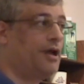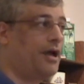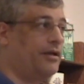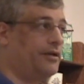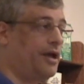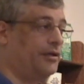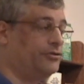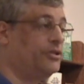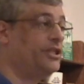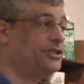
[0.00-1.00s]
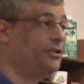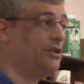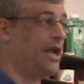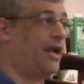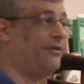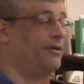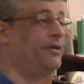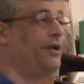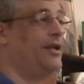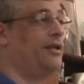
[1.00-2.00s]
on traditional
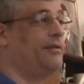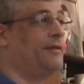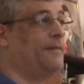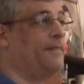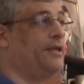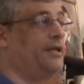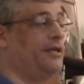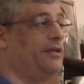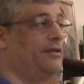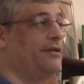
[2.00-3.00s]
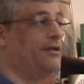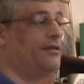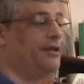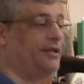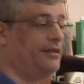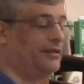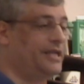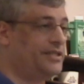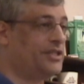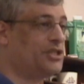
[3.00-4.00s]
lather. The
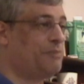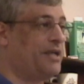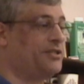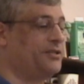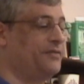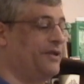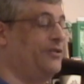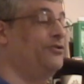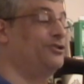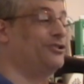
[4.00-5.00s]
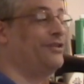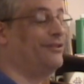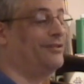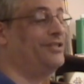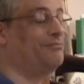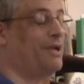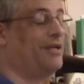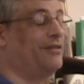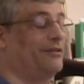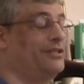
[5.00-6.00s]
least expensive and usually the
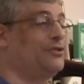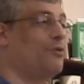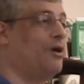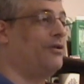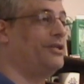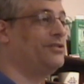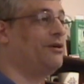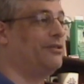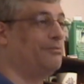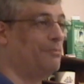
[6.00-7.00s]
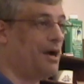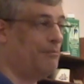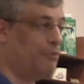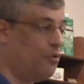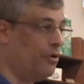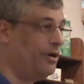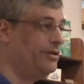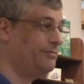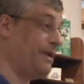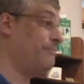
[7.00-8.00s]
least quality is called a
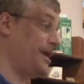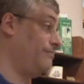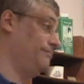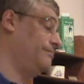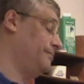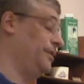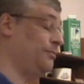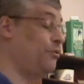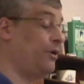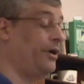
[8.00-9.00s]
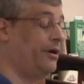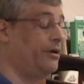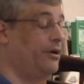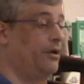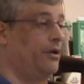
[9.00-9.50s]
boar, made by boar hair,